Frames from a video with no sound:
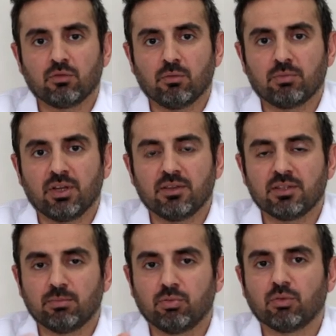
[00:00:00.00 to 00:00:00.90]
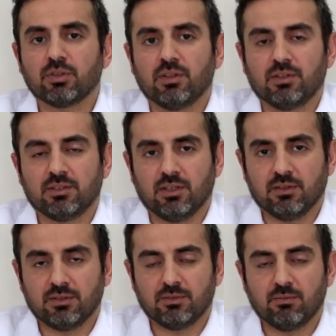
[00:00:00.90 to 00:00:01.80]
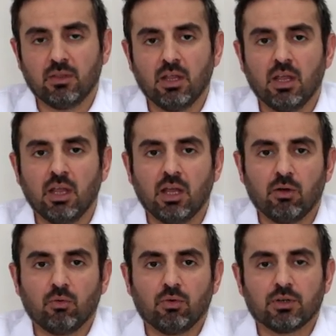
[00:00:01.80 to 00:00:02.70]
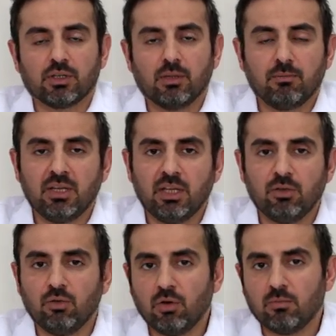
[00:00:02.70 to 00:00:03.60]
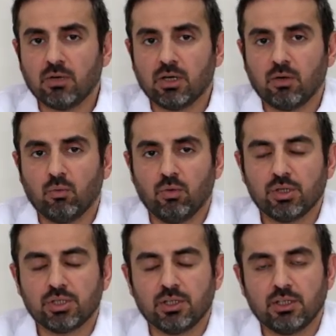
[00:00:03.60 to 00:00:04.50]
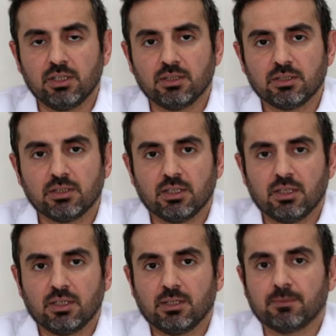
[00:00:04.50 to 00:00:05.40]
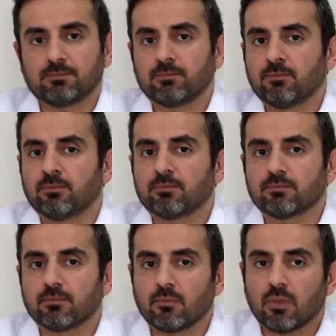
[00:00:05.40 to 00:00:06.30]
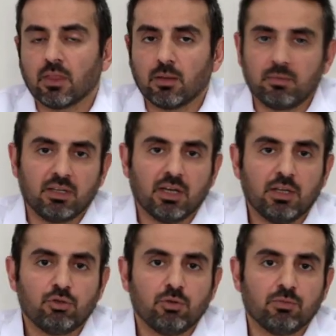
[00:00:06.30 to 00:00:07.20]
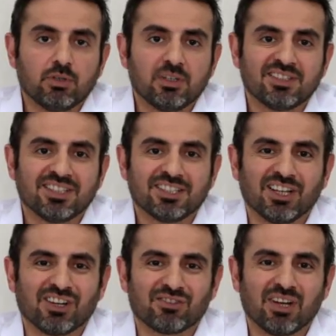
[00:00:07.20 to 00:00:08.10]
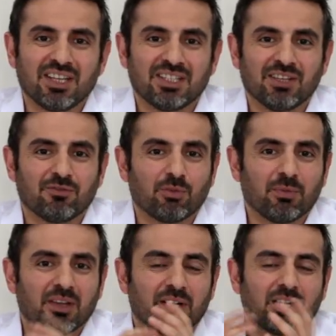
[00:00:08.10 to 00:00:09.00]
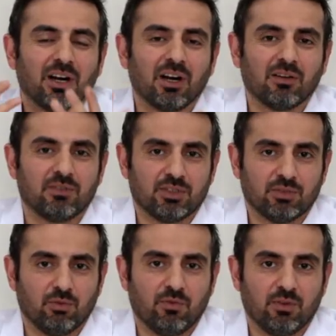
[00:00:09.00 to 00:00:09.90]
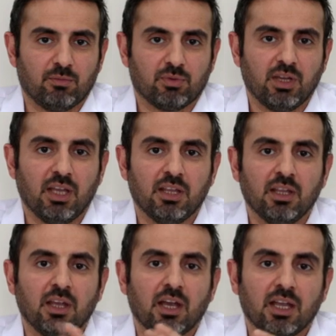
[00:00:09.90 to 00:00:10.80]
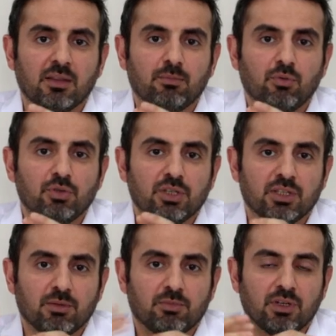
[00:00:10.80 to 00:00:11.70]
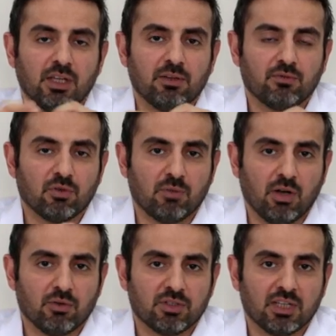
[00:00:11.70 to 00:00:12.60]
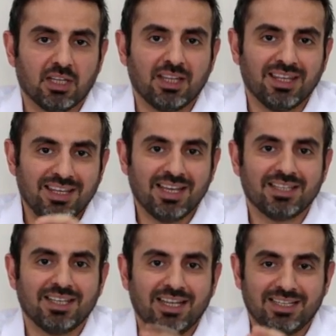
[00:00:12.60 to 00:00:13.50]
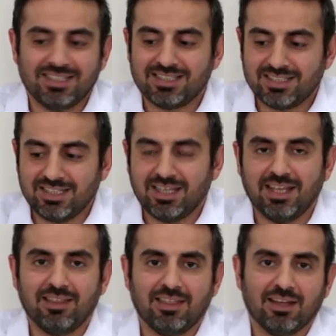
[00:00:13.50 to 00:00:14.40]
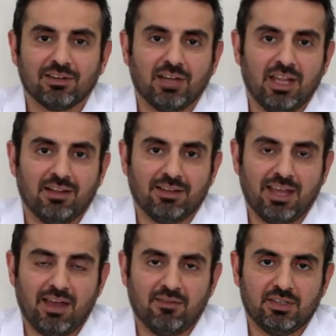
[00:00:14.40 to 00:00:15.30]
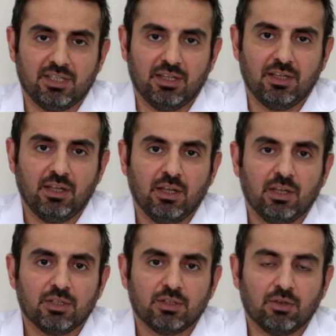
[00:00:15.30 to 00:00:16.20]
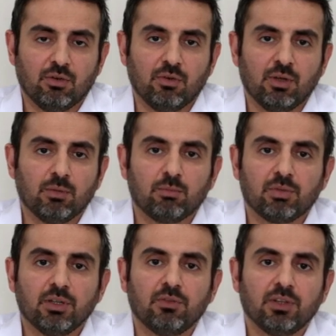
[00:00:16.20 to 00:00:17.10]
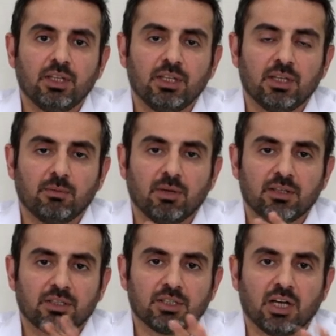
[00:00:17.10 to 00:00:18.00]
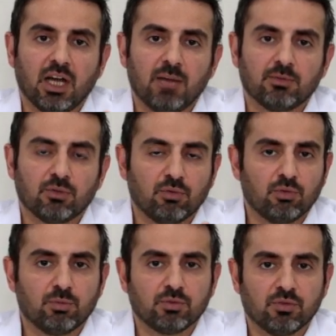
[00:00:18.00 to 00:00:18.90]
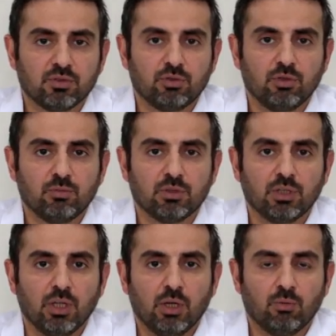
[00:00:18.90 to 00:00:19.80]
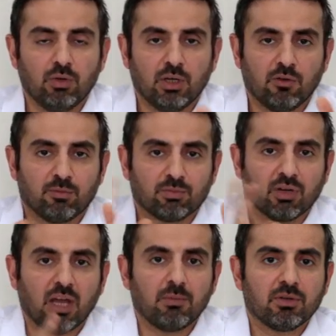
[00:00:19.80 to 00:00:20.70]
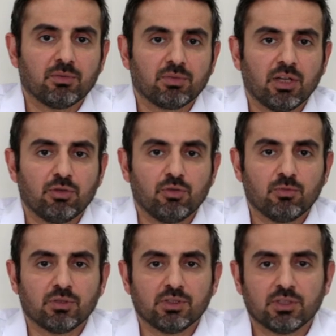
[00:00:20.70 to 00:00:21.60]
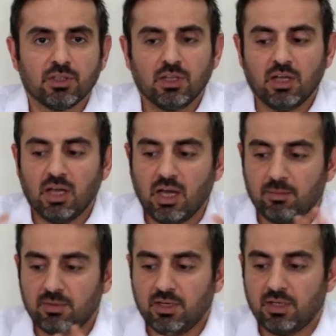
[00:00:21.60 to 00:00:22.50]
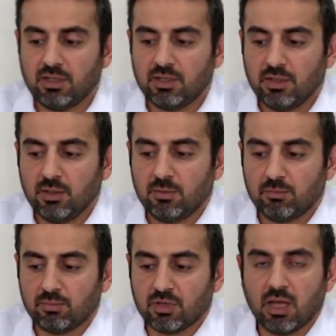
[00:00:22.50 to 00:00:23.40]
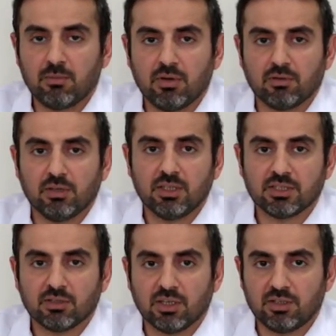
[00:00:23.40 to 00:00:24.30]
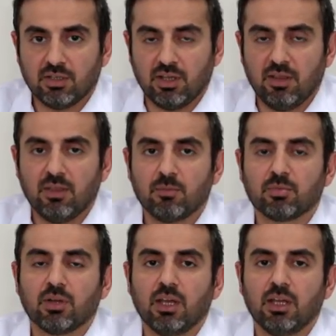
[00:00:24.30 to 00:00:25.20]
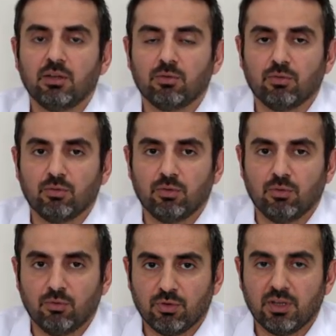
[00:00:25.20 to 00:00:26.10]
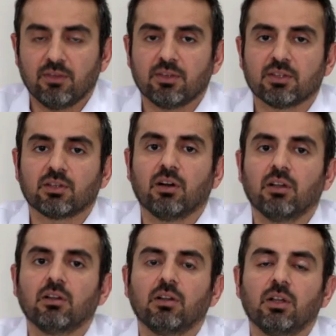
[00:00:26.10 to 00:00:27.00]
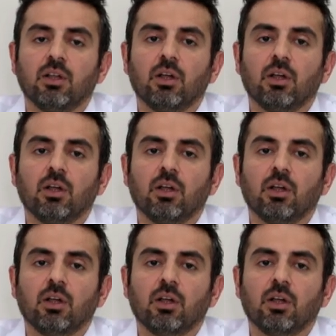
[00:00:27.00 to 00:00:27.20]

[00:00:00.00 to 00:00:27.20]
from brain supporting cells, or meningioma, which is a benign tumor that's arising from the covers of the brain and pushing the brain from outside, yet it is in the cranial cavity. So briefly about the types or groups of the tumor, we have primary brain tumors happening primarily starting in the brain or in the skull,